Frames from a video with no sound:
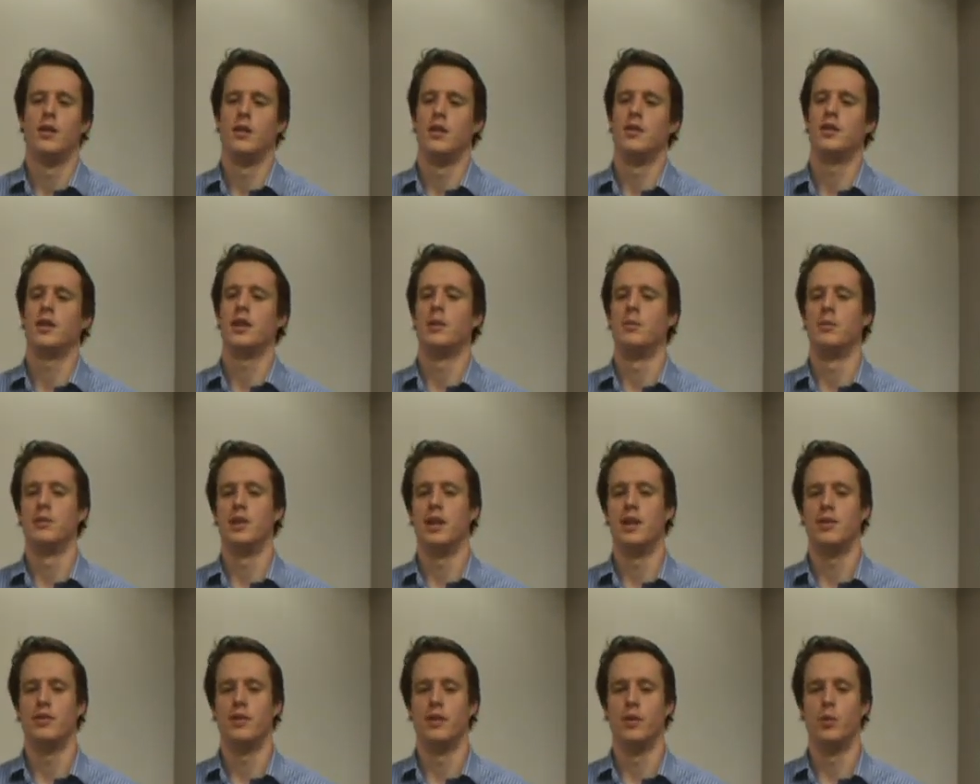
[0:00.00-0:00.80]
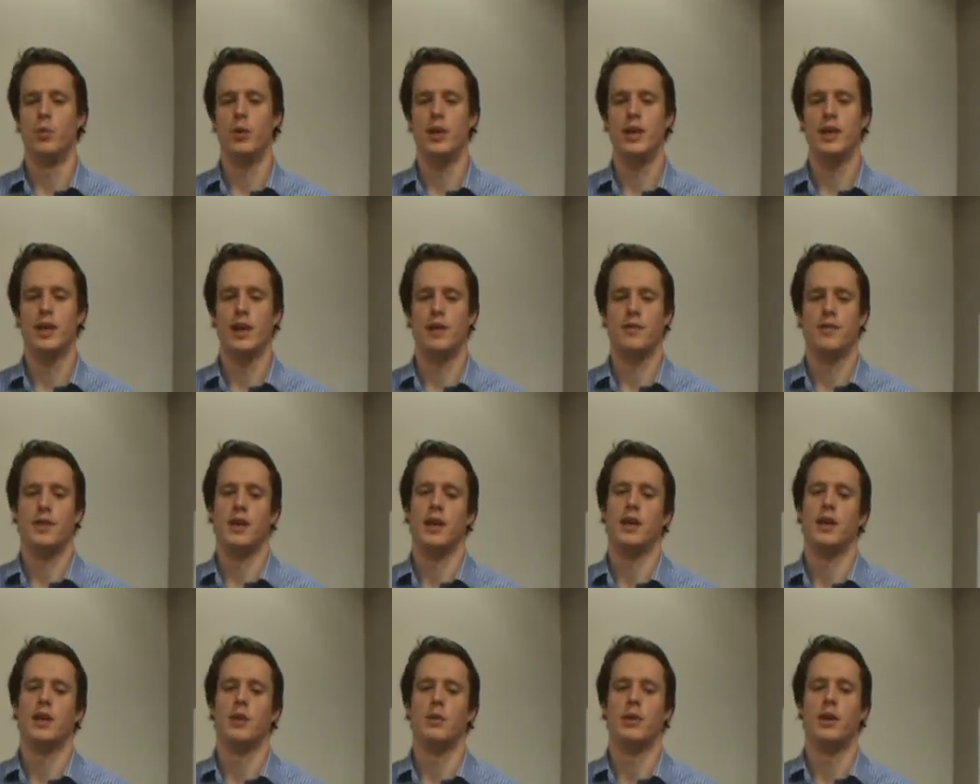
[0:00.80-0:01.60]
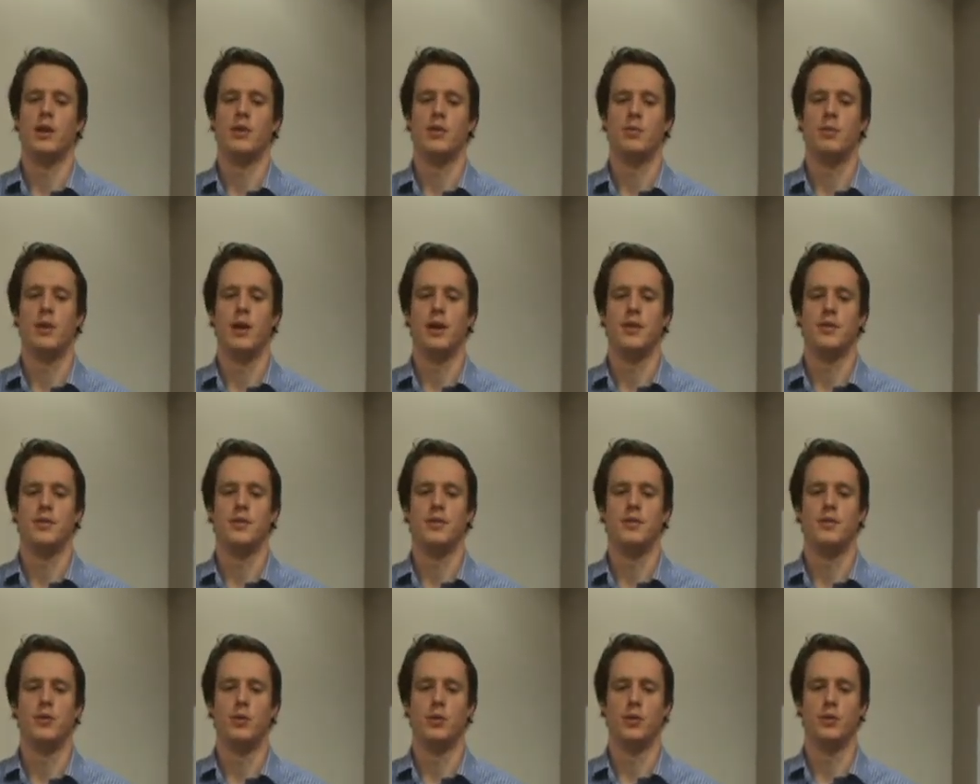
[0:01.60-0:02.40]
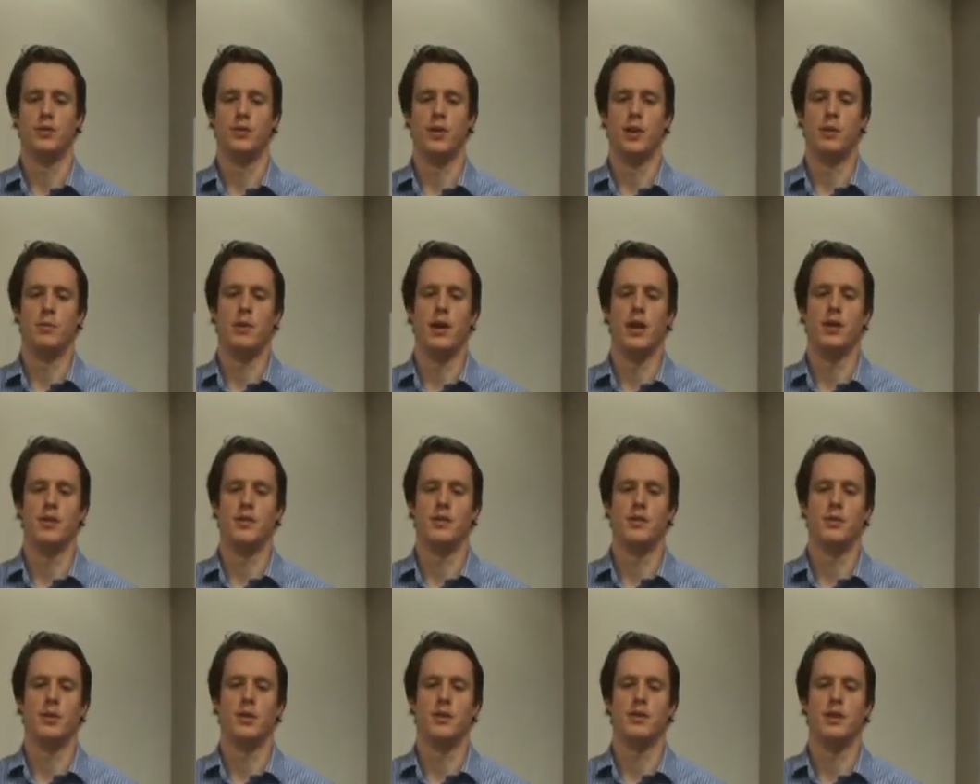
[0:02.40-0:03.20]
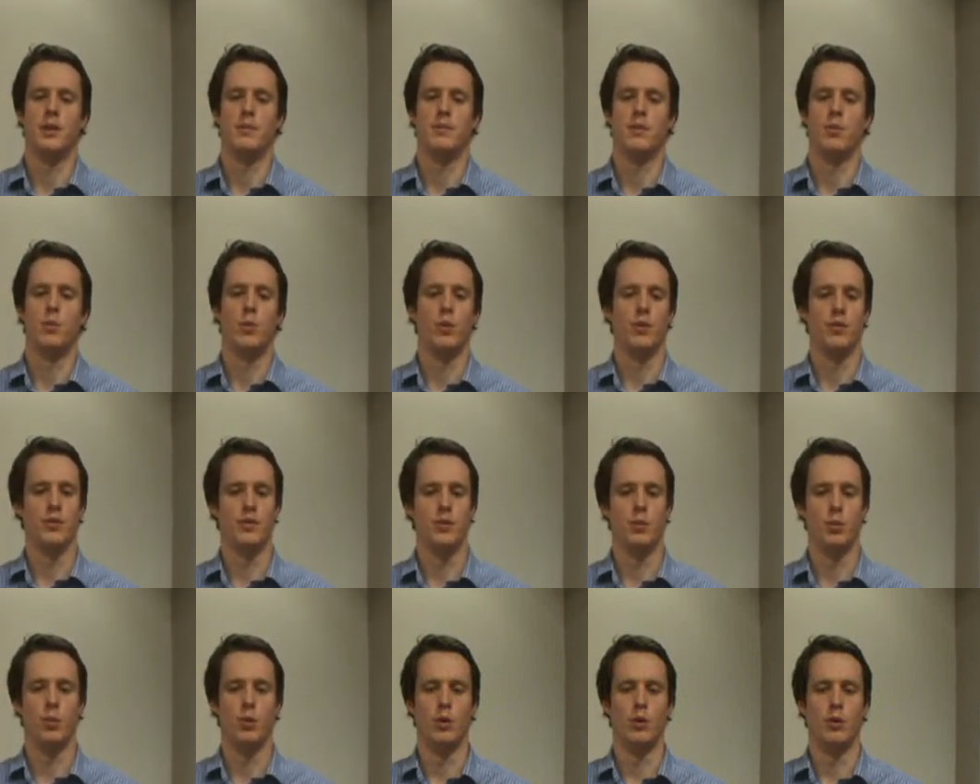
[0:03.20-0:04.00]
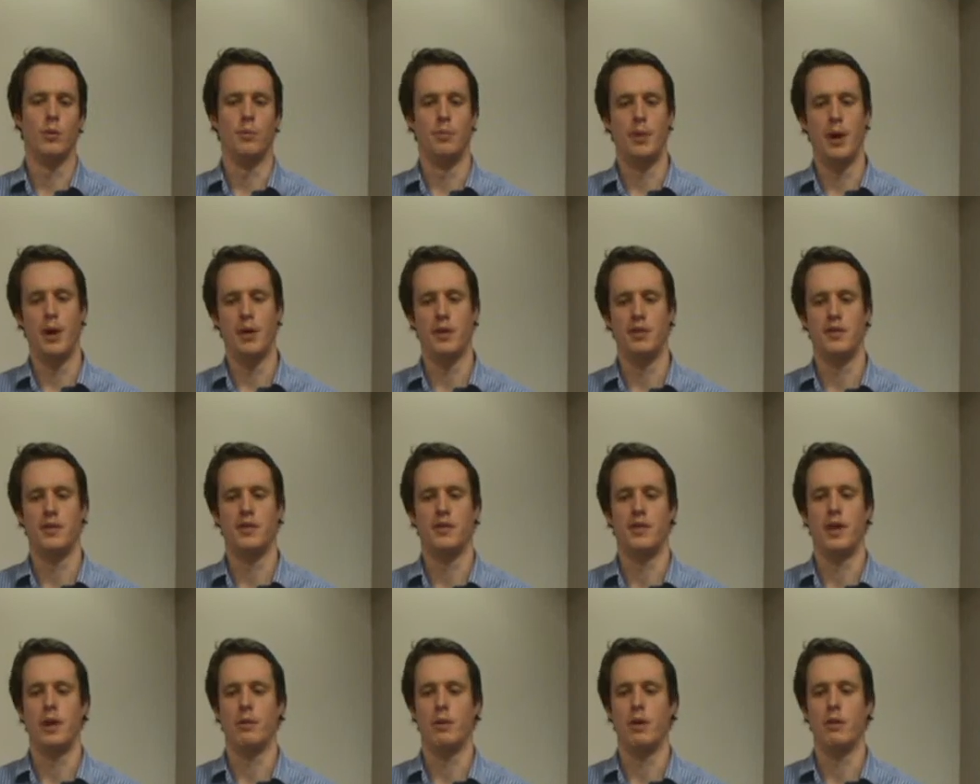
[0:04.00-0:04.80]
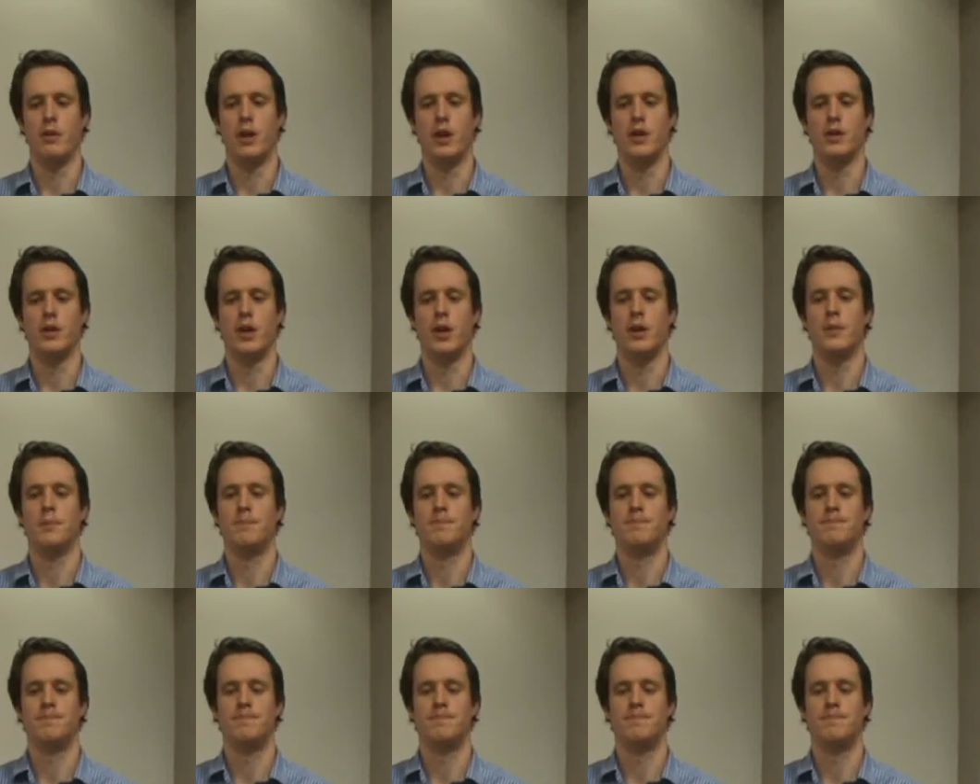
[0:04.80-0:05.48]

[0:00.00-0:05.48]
This comes less than a week after the EU announced plans to force fund managers to accept a 1-to-1 bonus to salary ratio.